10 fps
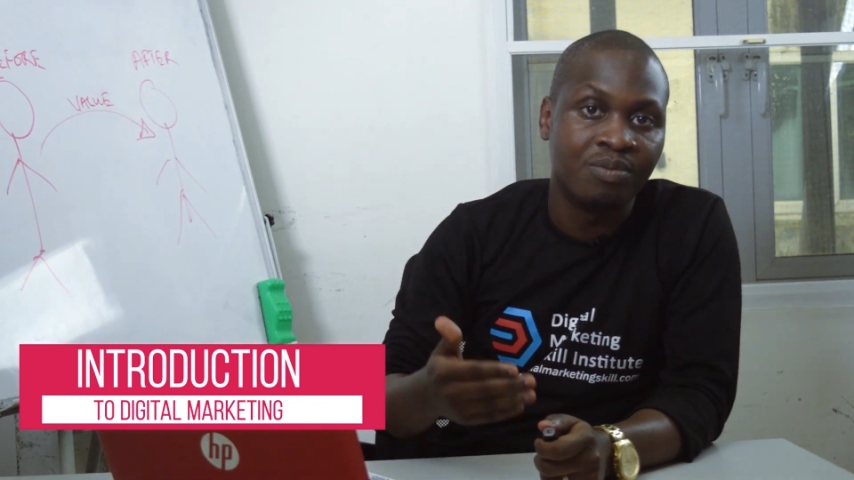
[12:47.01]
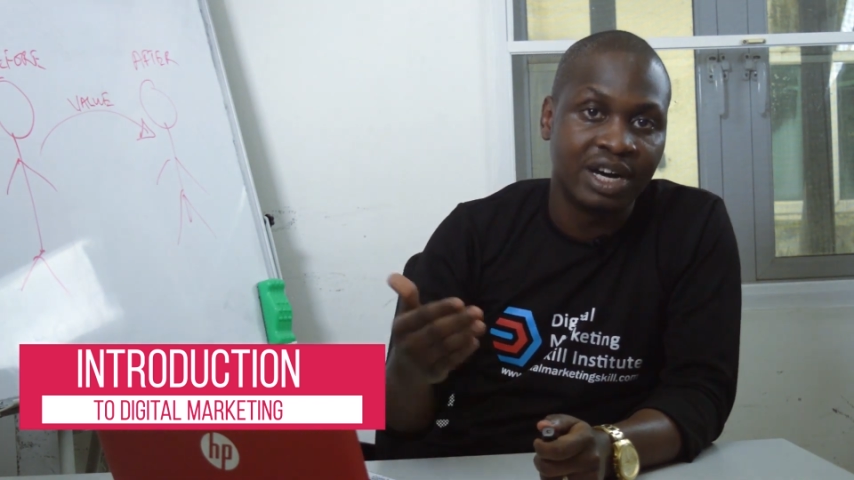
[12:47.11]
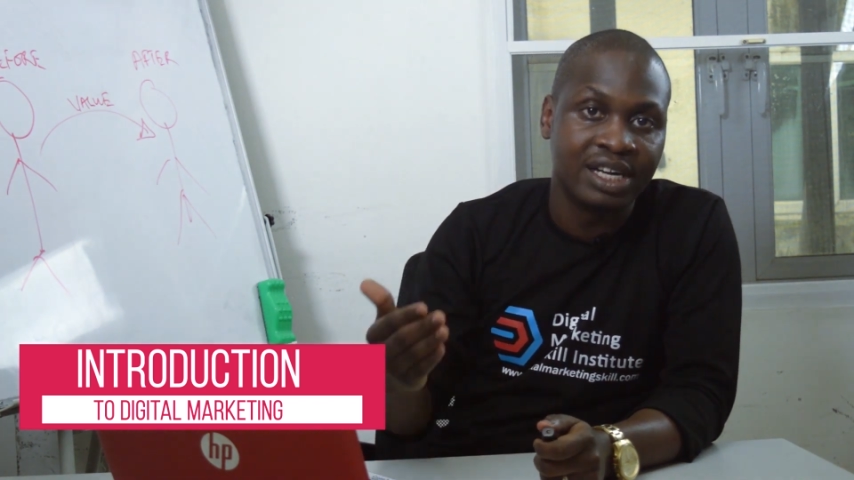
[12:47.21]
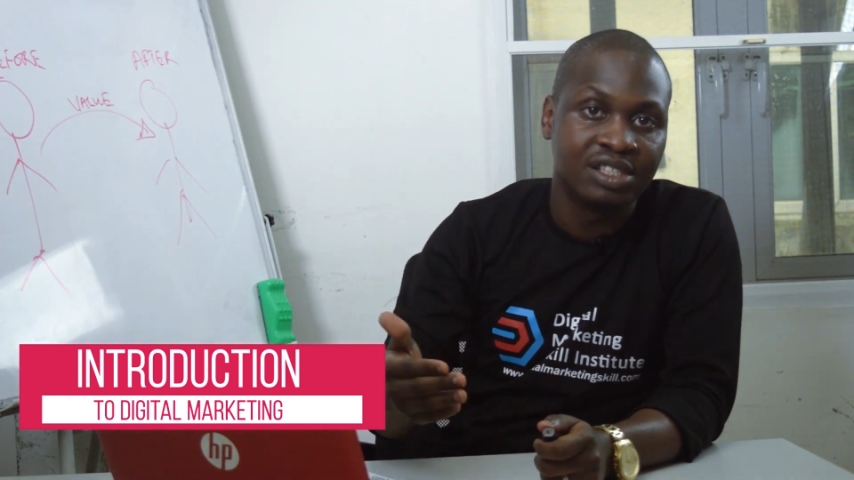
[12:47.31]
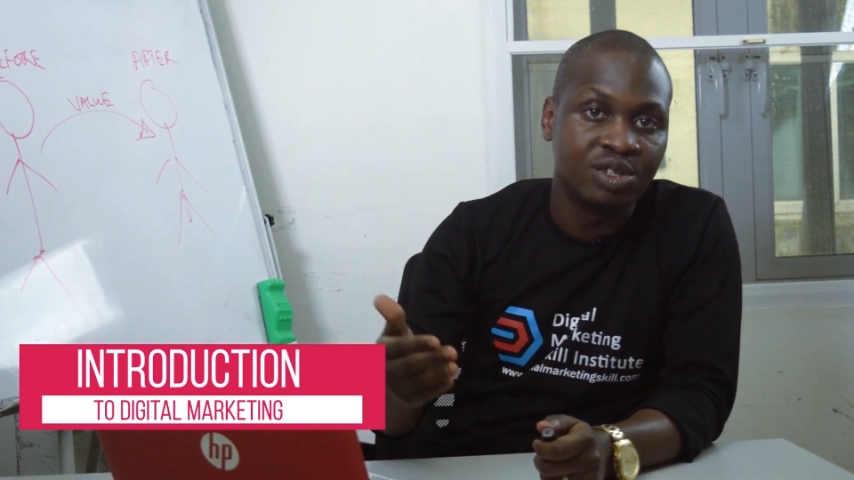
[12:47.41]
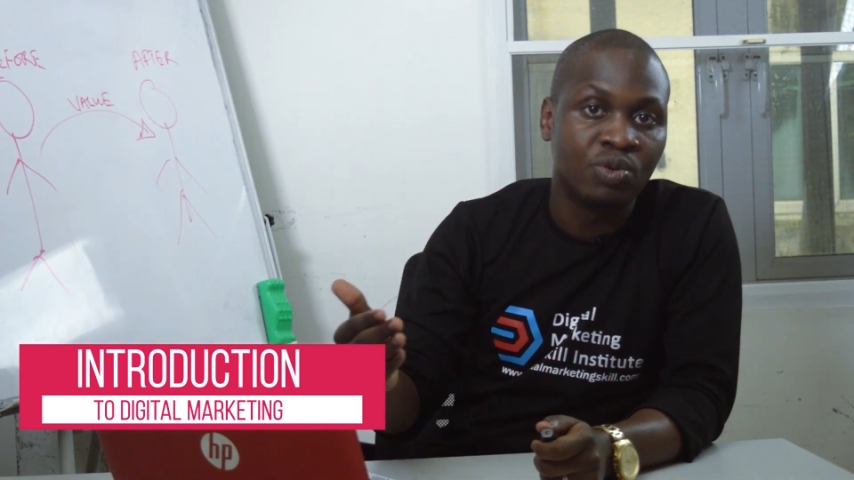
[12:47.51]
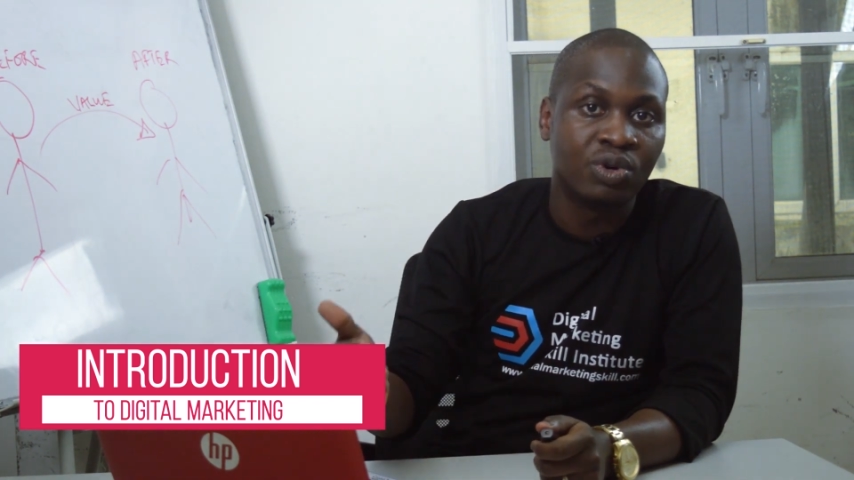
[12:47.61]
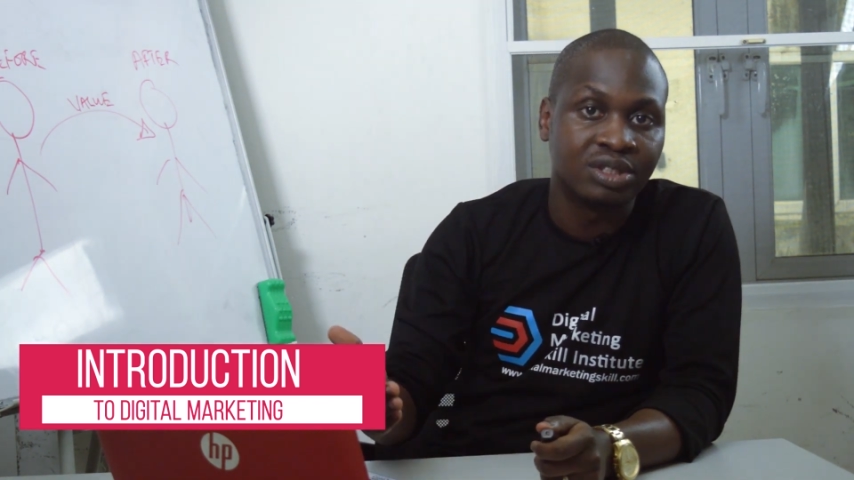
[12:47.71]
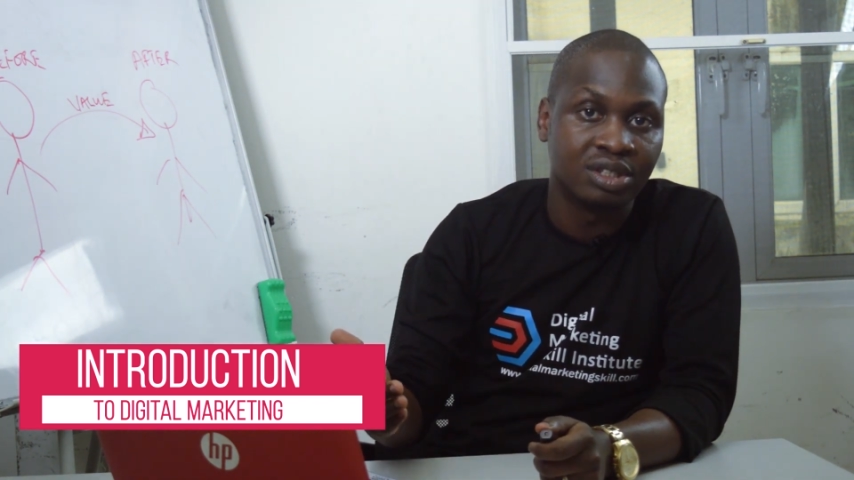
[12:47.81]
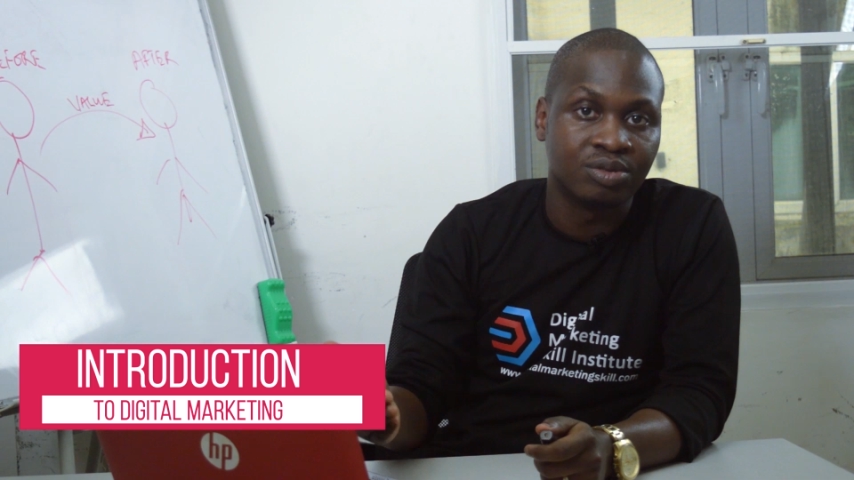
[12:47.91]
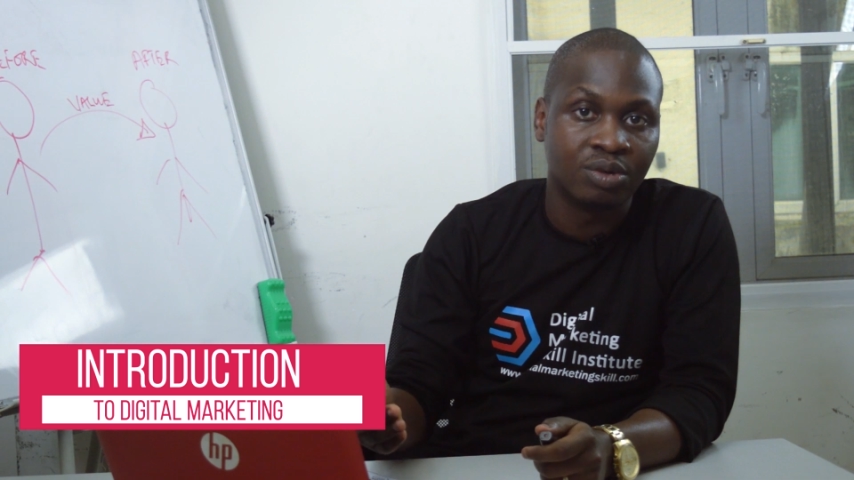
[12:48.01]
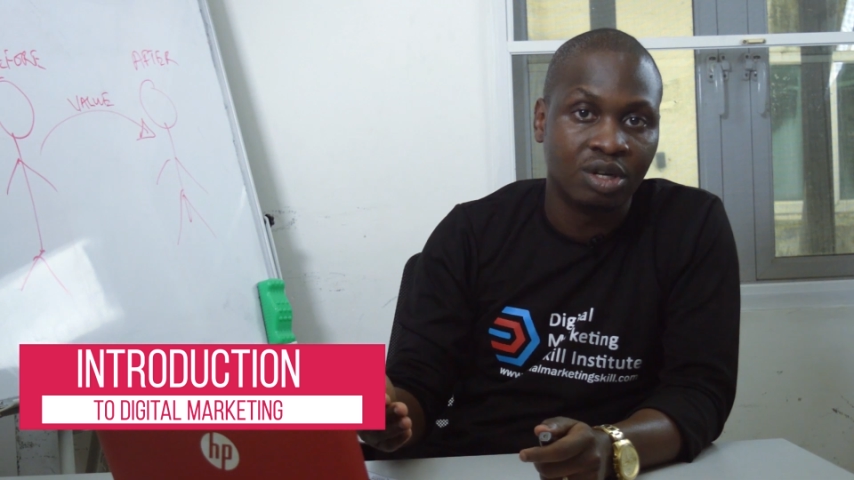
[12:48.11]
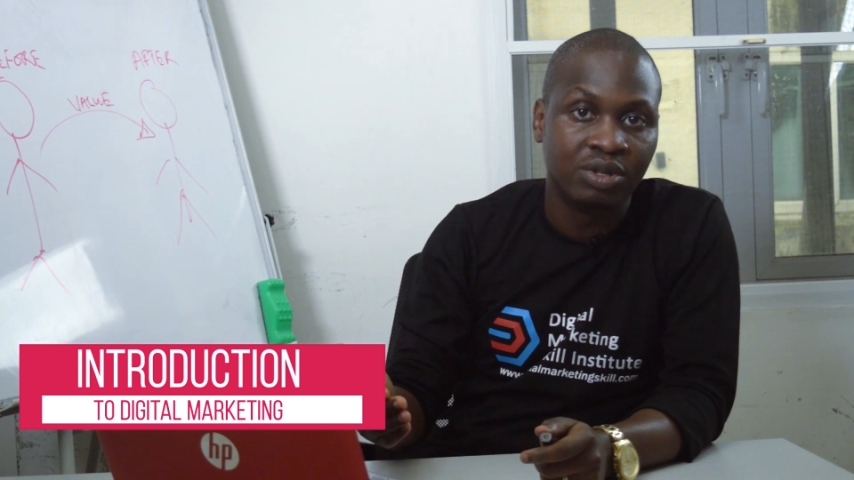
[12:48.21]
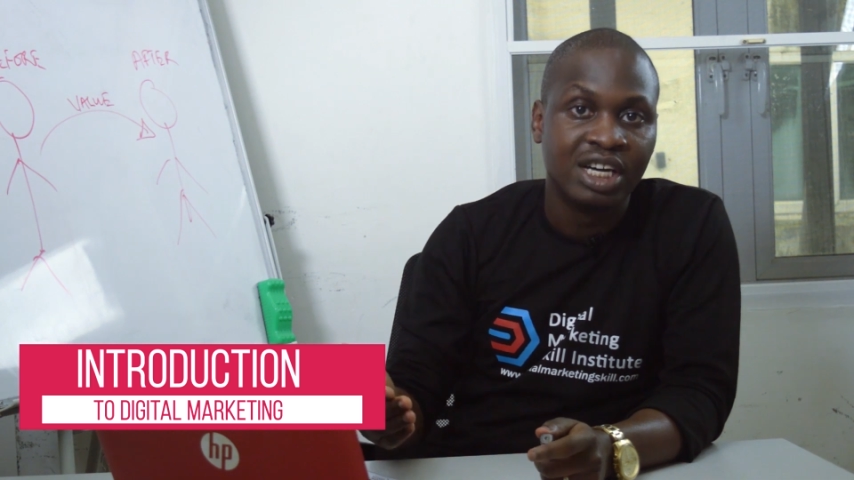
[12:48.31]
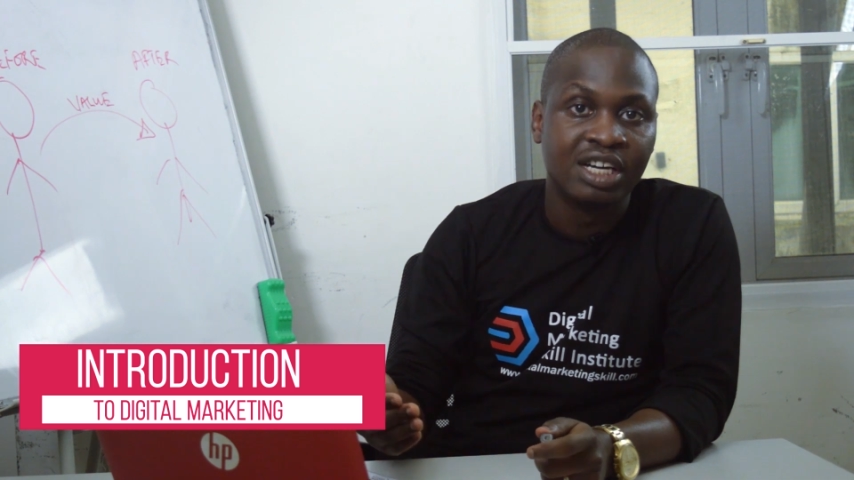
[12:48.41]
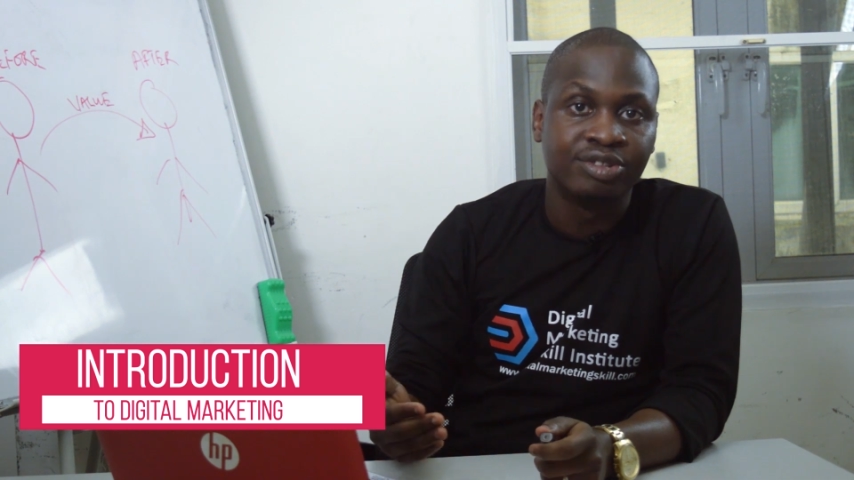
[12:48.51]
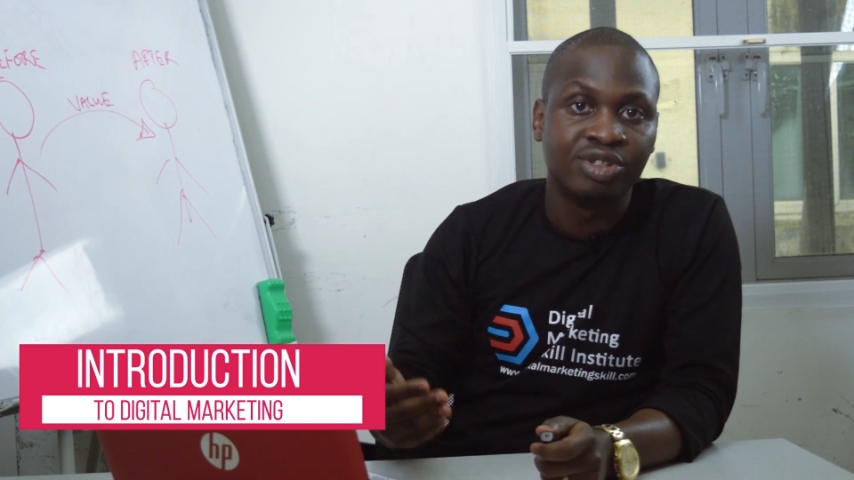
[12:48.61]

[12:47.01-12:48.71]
way marketing works as well.